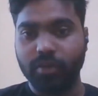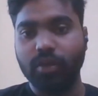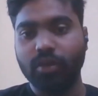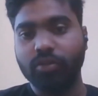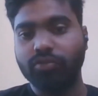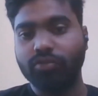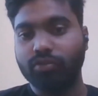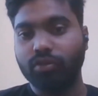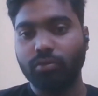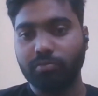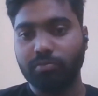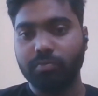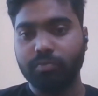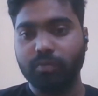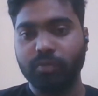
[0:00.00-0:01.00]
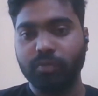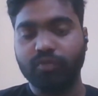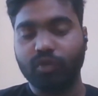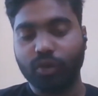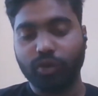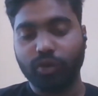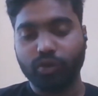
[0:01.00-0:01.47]
So if you
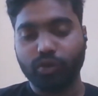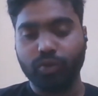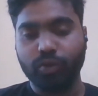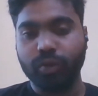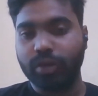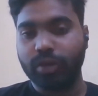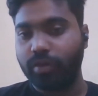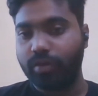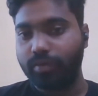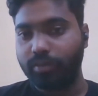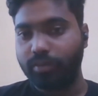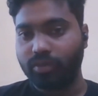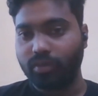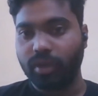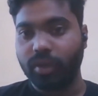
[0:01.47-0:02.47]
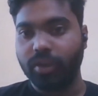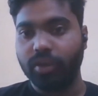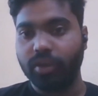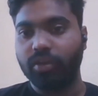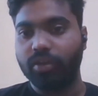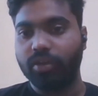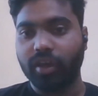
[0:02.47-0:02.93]
wanted to be in a machine learning
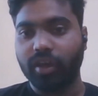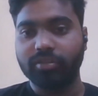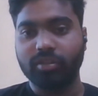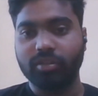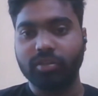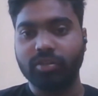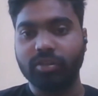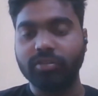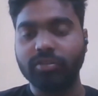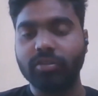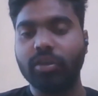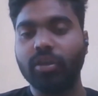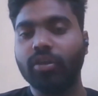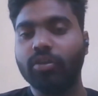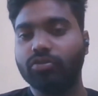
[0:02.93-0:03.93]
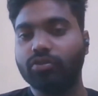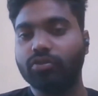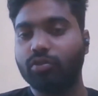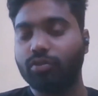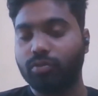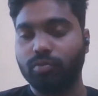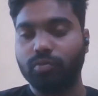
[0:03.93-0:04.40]
or data scientist,
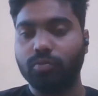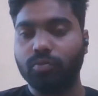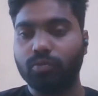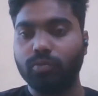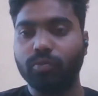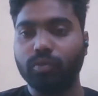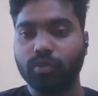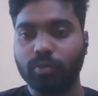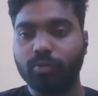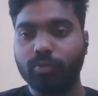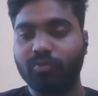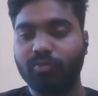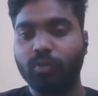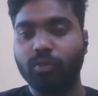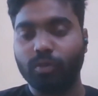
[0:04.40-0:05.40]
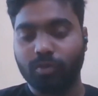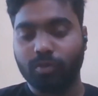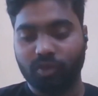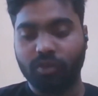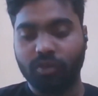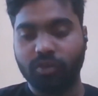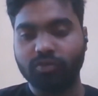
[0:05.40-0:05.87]
so
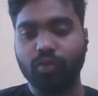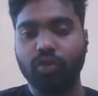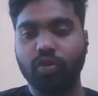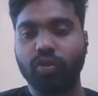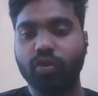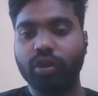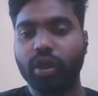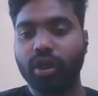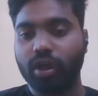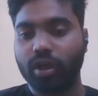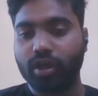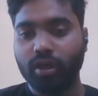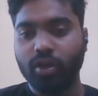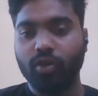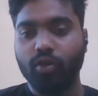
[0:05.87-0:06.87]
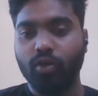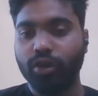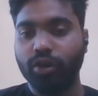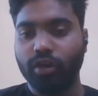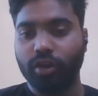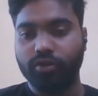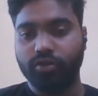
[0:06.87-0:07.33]
focus more on the
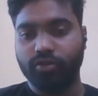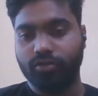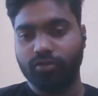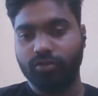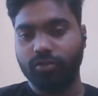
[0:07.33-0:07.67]
coding also.